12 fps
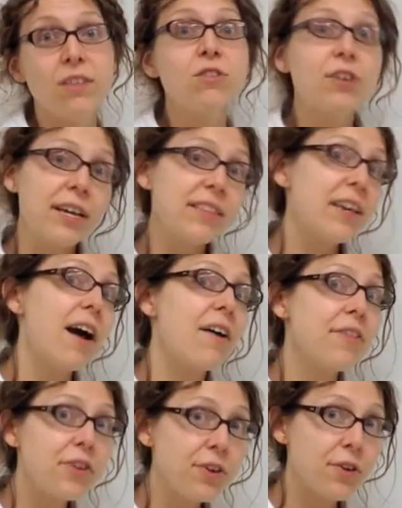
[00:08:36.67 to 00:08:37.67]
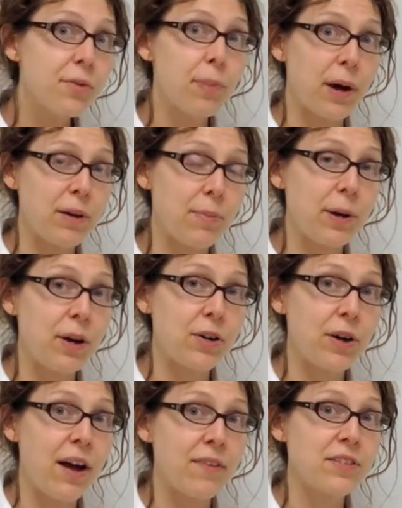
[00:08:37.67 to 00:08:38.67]
Look at the other body
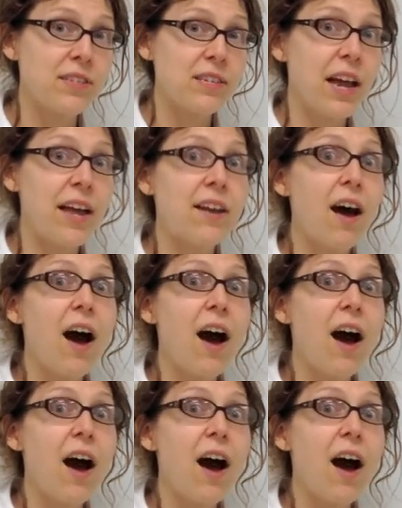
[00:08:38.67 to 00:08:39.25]
paragraphs and